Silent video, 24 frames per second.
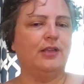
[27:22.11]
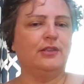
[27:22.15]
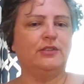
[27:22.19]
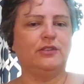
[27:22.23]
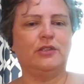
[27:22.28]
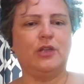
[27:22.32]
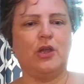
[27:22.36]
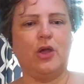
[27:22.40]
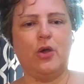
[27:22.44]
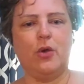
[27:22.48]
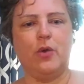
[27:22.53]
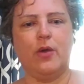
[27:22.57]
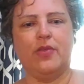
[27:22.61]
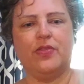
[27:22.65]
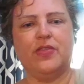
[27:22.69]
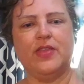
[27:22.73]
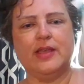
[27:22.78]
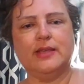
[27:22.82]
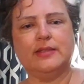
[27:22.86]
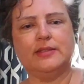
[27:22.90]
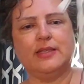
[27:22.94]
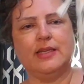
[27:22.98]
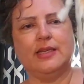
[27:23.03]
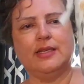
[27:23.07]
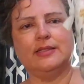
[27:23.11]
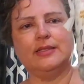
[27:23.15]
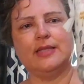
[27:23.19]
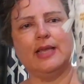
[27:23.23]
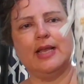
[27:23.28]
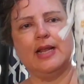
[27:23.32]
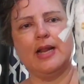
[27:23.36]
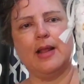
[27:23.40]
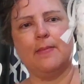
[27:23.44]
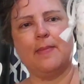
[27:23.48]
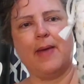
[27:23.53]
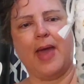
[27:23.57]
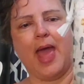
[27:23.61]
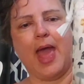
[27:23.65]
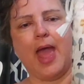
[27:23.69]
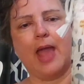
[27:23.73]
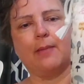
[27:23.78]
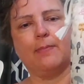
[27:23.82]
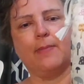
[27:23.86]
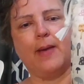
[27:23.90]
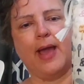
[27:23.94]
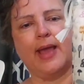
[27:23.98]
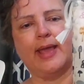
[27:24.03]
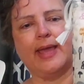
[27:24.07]
So this is in a
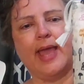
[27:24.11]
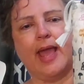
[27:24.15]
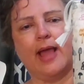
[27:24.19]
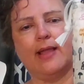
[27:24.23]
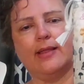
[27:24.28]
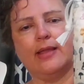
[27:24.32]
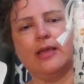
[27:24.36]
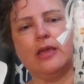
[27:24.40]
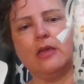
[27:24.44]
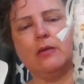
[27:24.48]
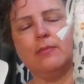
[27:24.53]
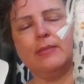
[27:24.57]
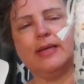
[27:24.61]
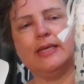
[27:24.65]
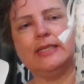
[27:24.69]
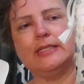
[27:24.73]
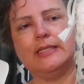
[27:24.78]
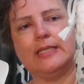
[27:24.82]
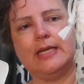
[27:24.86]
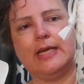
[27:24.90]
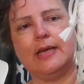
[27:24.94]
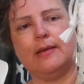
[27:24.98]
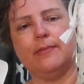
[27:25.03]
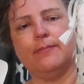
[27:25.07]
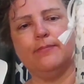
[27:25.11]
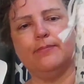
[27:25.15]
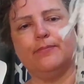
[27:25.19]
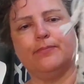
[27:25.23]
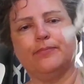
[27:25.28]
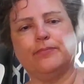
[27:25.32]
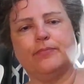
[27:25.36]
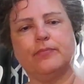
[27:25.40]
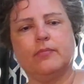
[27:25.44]
bag by Kelly E. McDee.